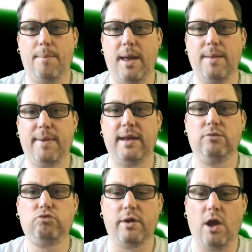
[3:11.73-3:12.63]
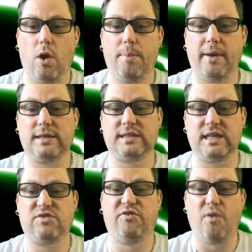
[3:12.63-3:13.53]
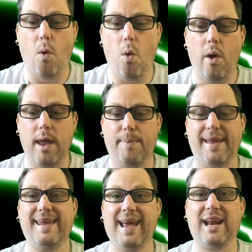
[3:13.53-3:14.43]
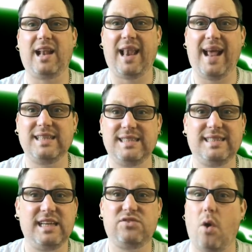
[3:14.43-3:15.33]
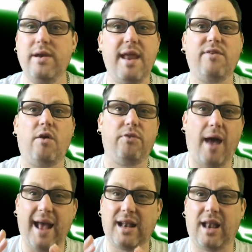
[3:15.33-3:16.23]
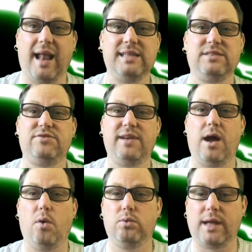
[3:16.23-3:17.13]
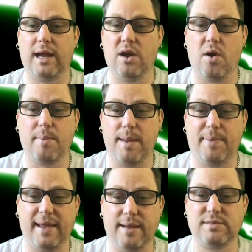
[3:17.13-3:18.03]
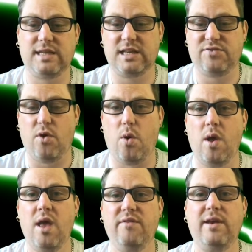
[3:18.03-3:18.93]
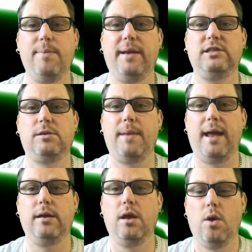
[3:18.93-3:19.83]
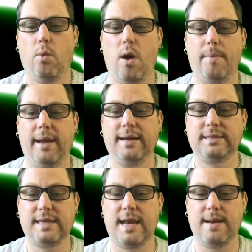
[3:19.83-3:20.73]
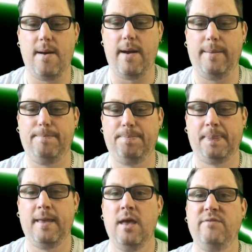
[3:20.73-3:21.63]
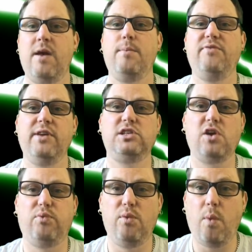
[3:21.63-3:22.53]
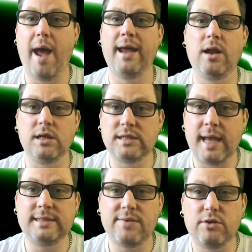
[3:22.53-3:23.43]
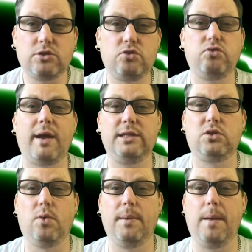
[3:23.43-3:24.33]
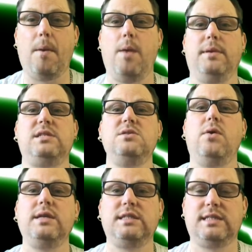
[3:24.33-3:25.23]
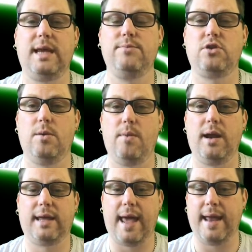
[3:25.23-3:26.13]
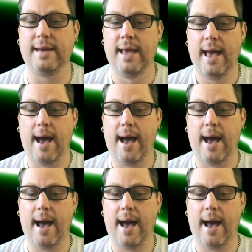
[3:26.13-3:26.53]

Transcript: He beat Ronnie Hybrick 6-4. He beat Yella Klassen 6-4. I've had Klassen for that all day long, but he beat him 6-4. Then he beat Jermaine, what I mean, at 10-9. Then we finish off with Wade. Like I say, he's having a great tournament at the moment. It's nice to see him doing well again.